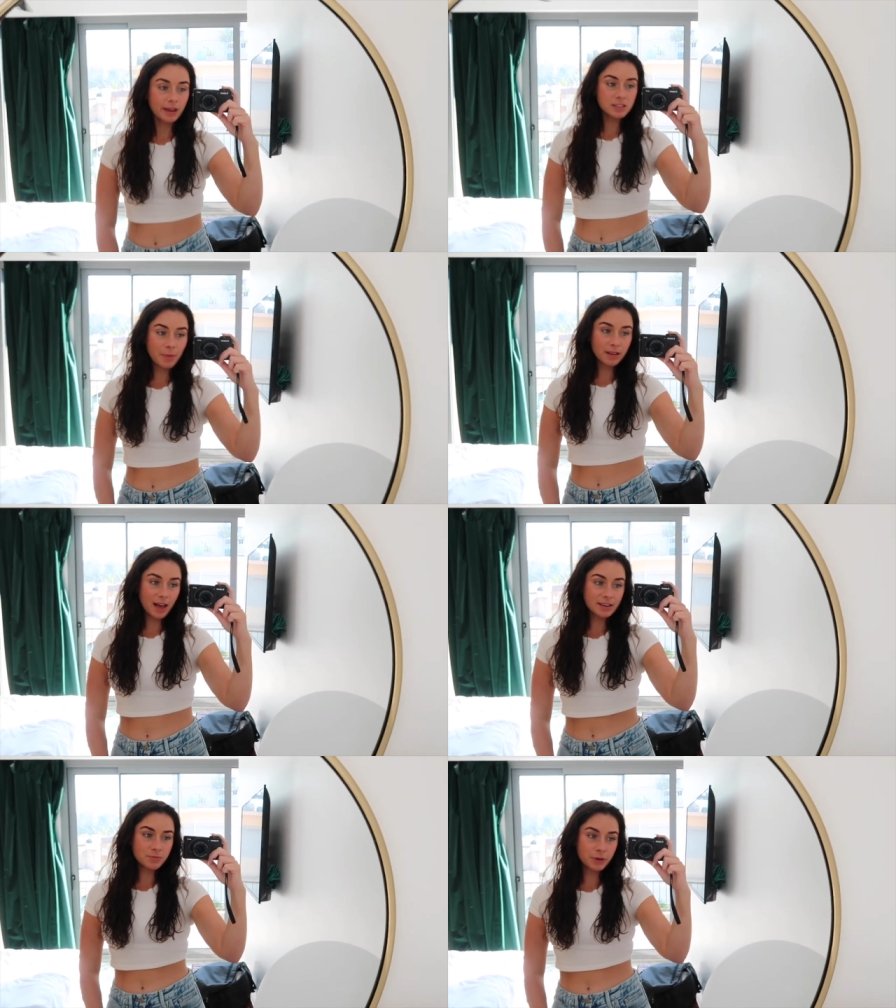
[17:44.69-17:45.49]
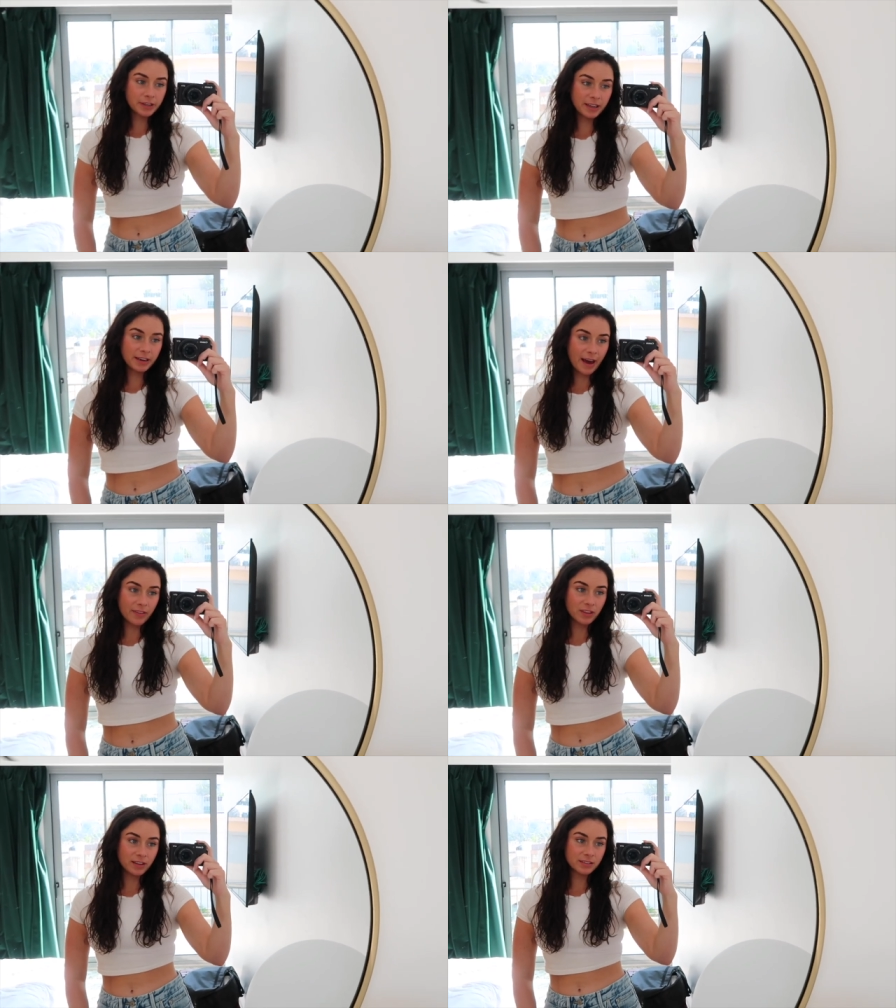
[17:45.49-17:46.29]
It's my last morning in
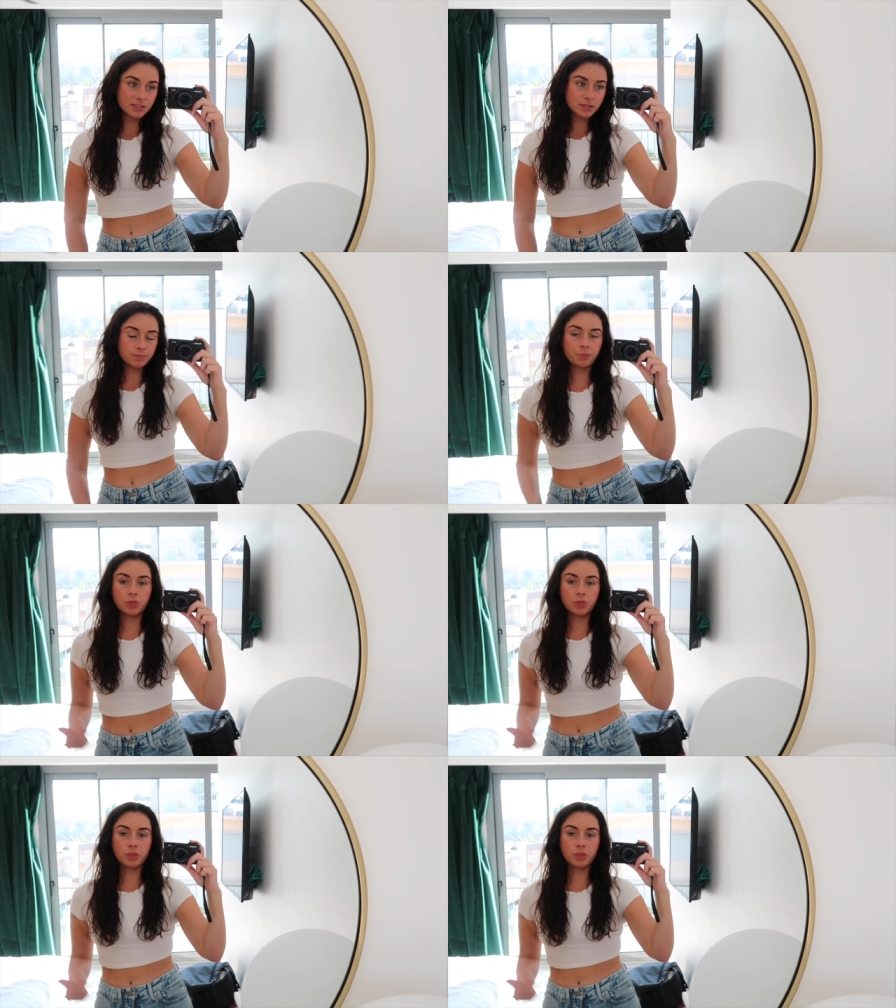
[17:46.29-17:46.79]
Athens.